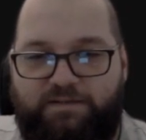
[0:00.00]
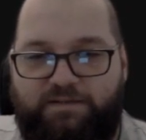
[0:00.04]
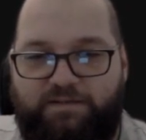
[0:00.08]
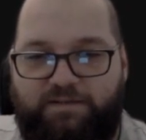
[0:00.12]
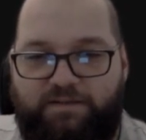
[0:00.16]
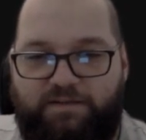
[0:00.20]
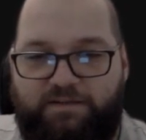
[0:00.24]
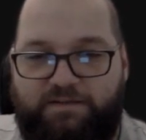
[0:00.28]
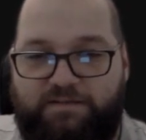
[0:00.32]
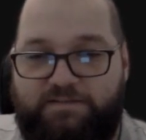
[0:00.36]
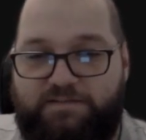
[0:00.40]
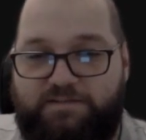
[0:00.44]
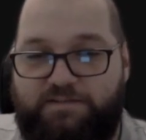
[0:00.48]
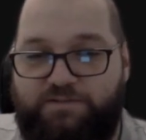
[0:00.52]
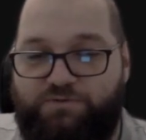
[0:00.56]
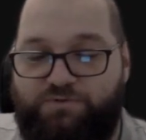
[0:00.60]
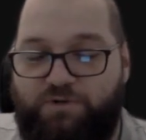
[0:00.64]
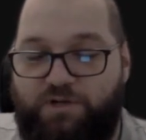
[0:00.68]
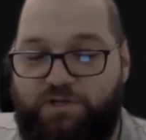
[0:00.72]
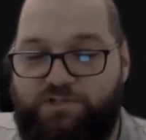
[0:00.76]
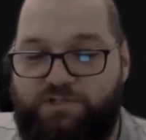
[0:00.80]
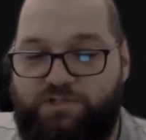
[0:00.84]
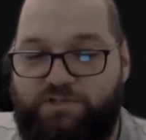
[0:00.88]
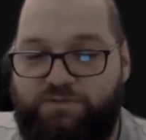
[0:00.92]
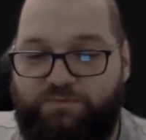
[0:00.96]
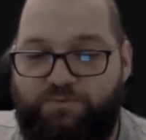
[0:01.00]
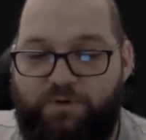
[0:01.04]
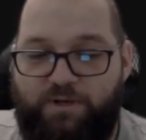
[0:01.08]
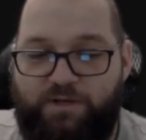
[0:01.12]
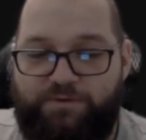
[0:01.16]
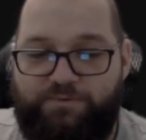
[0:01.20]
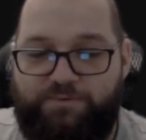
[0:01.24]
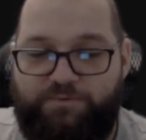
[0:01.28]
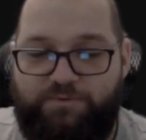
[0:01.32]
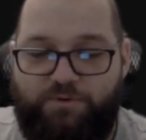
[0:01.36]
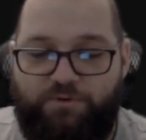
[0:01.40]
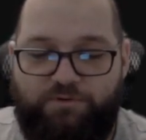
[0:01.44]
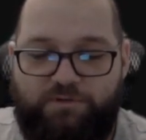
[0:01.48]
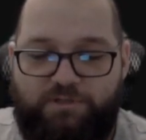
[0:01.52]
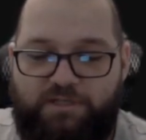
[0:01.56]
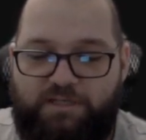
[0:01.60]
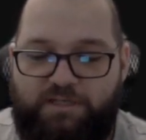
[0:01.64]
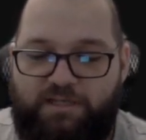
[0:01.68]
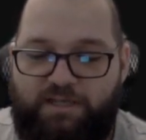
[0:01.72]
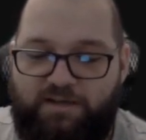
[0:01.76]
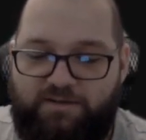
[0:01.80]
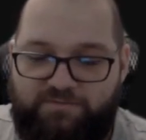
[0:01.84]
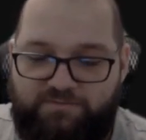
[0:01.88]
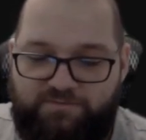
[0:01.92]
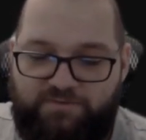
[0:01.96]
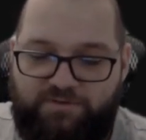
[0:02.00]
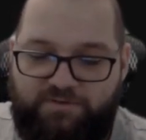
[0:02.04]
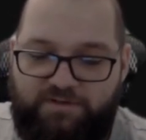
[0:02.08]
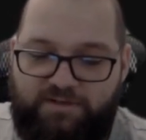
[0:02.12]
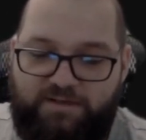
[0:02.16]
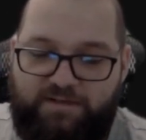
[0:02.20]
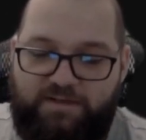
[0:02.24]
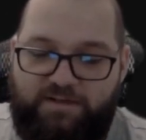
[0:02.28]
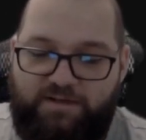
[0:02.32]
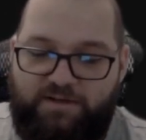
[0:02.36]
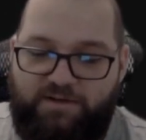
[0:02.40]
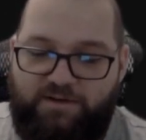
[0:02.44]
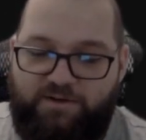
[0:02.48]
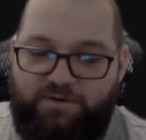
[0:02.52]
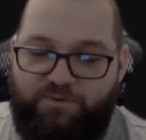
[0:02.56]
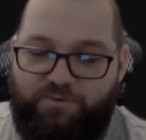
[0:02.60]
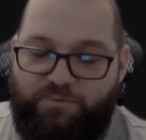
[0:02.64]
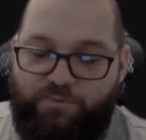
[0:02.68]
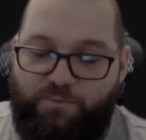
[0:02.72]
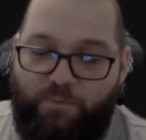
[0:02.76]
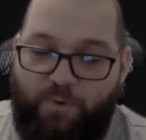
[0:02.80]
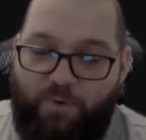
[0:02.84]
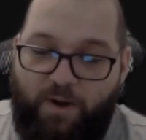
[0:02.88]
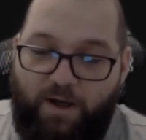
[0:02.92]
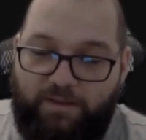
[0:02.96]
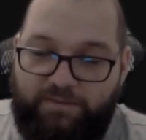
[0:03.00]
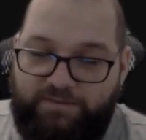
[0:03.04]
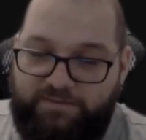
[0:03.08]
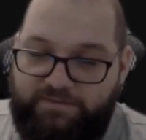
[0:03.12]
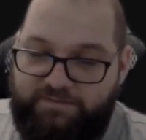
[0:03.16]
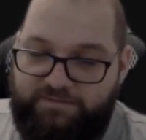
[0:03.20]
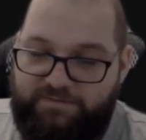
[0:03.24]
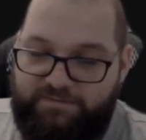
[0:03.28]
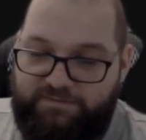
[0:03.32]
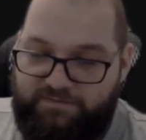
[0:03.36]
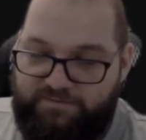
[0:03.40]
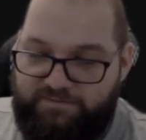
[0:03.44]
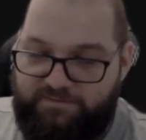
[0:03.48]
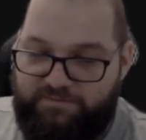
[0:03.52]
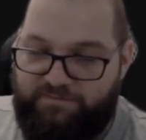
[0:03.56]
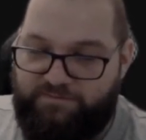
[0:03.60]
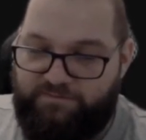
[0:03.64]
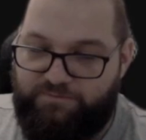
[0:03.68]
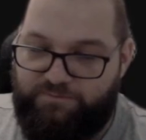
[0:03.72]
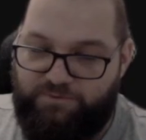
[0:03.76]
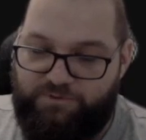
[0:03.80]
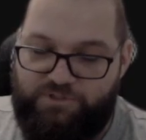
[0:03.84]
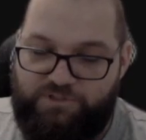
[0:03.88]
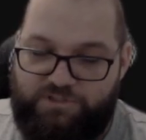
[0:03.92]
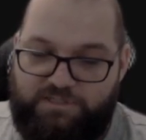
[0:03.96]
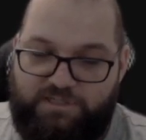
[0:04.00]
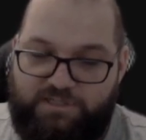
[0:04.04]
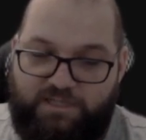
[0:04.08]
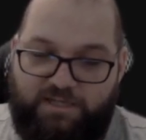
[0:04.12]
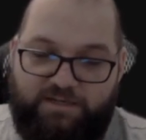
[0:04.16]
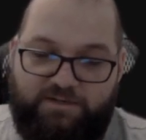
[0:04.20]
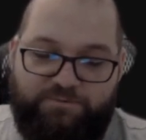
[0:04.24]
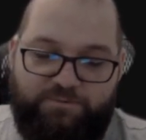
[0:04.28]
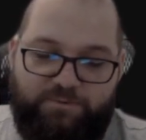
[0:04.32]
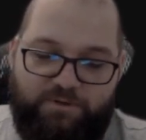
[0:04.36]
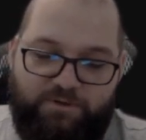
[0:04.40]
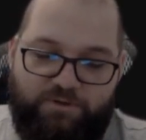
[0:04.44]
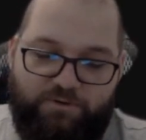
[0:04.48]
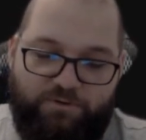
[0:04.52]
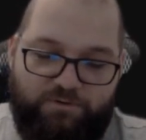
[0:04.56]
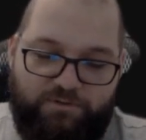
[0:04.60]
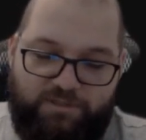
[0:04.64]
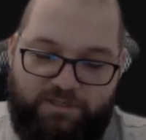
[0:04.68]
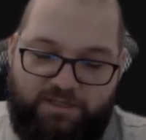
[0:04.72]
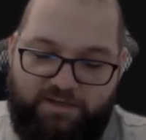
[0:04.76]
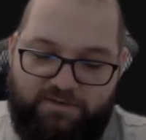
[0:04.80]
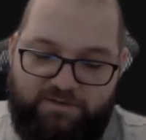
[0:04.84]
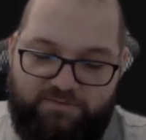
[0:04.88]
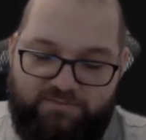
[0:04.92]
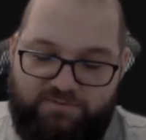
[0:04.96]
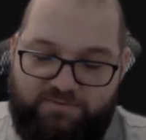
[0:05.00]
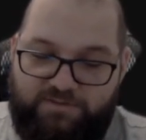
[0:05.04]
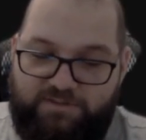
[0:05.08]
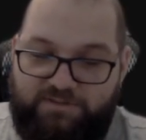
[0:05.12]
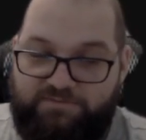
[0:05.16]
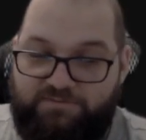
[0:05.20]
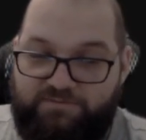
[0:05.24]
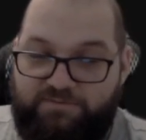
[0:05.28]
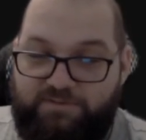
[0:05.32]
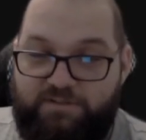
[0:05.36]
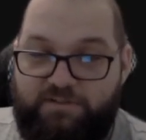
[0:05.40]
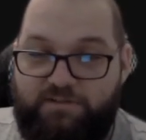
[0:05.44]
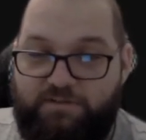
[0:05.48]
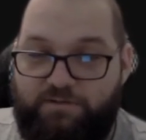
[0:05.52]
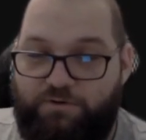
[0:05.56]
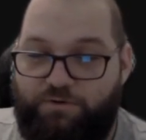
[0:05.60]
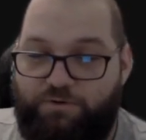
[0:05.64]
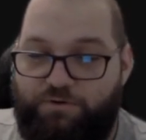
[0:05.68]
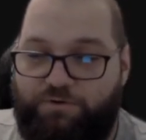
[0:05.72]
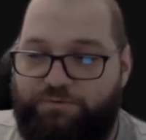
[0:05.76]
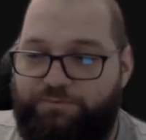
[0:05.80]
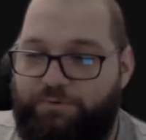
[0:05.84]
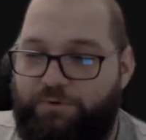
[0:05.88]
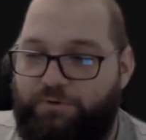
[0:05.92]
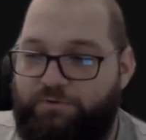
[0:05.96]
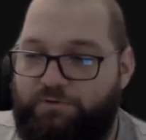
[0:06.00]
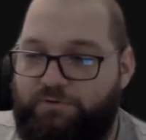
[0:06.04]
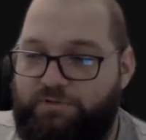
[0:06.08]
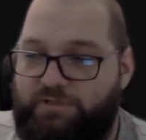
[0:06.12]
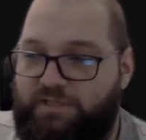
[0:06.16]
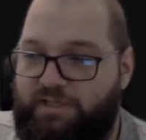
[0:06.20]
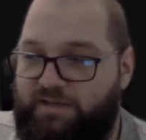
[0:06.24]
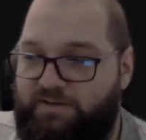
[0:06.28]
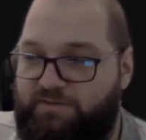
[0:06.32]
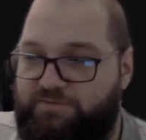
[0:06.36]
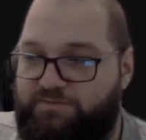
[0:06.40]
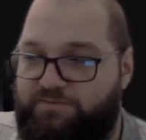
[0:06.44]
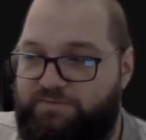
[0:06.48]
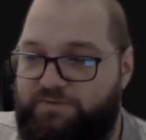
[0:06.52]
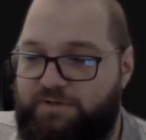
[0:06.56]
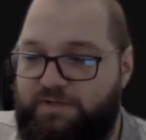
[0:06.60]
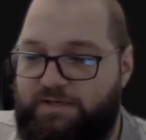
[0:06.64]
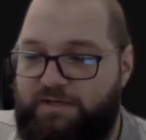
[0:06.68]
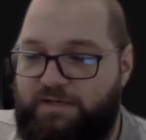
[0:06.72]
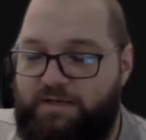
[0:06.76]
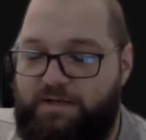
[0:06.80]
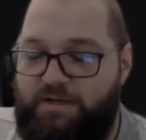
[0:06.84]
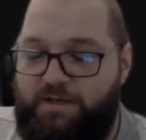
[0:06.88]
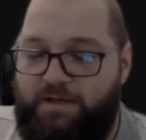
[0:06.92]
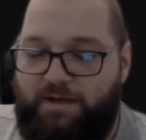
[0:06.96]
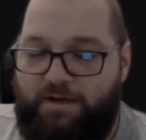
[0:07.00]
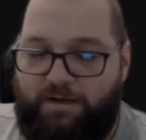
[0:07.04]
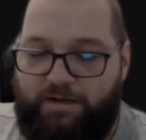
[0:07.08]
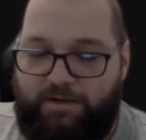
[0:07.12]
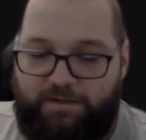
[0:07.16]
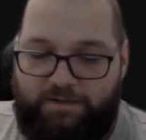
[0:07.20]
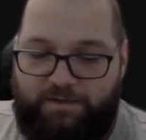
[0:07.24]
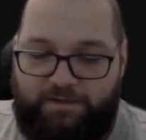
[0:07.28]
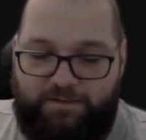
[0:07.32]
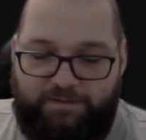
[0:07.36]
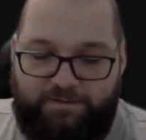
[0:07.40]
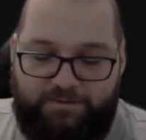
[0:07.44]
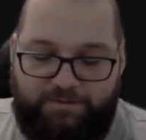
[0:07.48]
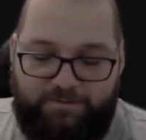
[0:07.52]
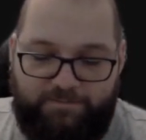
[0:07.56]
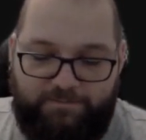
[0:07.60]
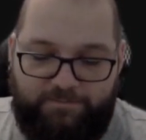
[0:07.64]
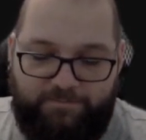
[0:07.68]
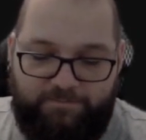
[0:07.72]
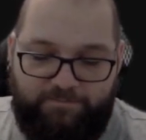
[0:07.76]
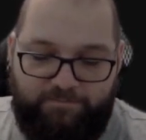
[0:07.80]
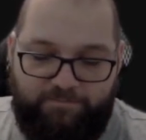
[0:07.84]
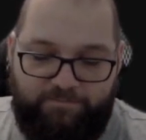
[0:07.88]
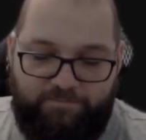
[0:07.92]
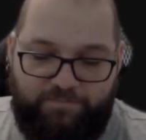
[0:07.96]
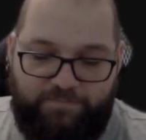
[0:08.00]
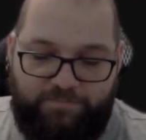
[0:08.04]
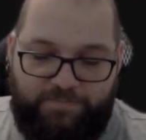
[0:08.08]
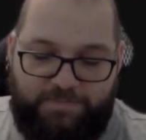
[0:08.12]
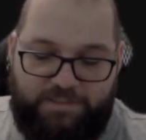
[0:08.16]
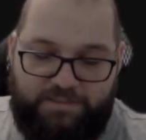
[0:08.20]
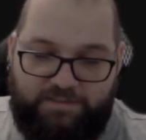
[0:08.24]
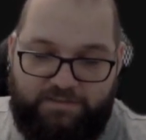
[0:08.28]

in a situation where we only have one, which is like we only have the Vigor or we only have the